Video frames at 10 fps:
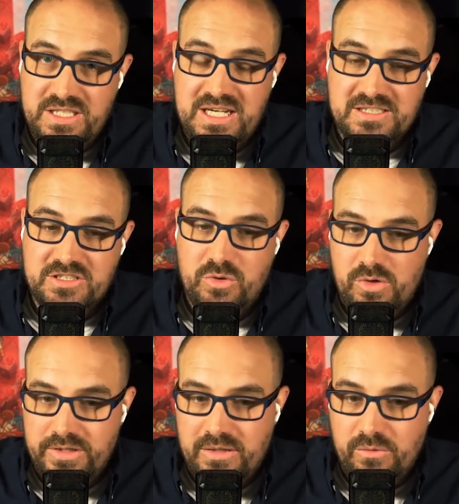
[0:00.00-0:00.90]
has to go
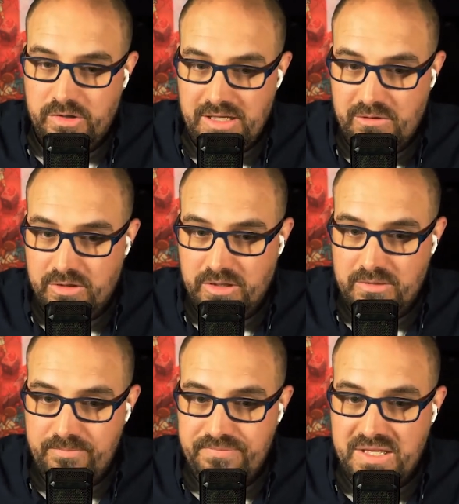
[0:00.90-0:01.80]
on that one network.
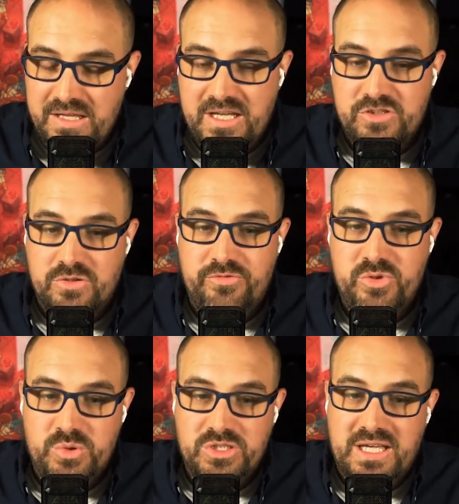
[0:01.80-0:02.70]
And so if
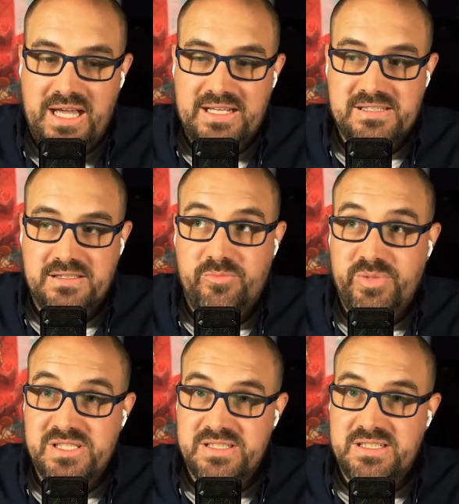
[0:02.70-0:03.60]
you look at a
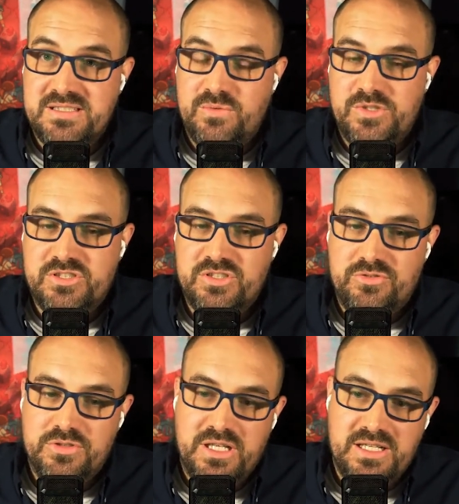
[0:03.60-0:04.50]
business that wants to
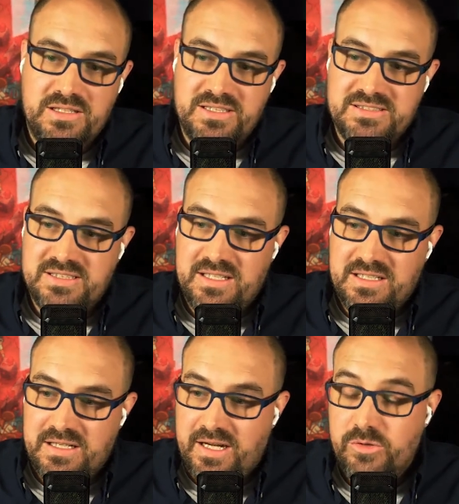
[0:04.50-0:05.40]
create, let's say,
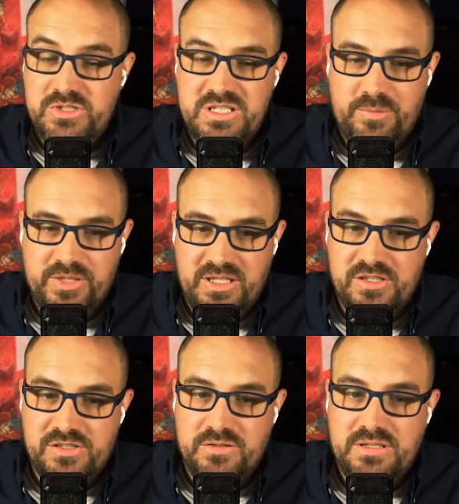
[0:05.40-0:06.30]
an IoT
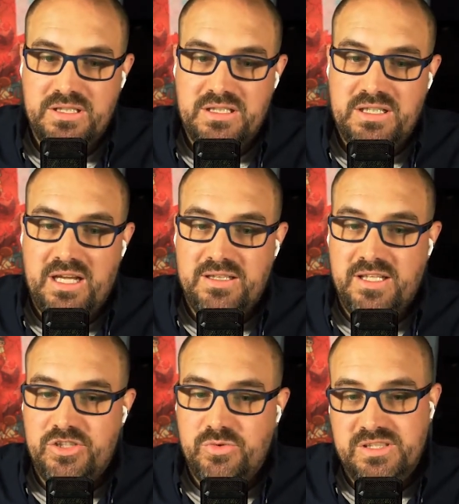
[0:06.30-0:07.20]
application, and
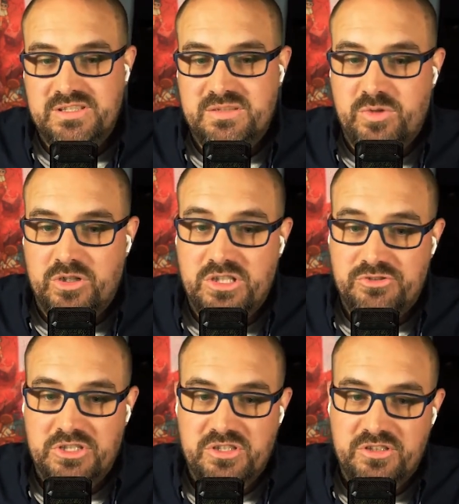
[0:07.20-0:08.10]
they do it as a smart
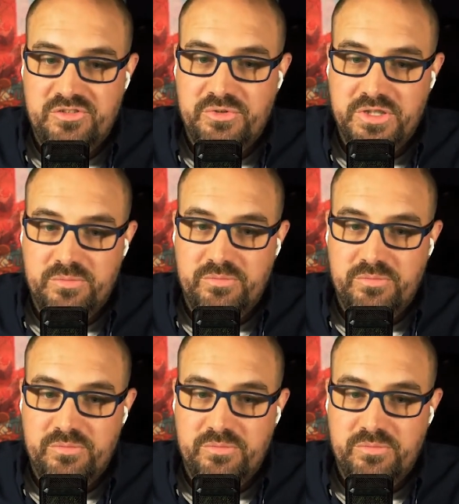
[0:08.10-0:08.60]
contract on Ethereum,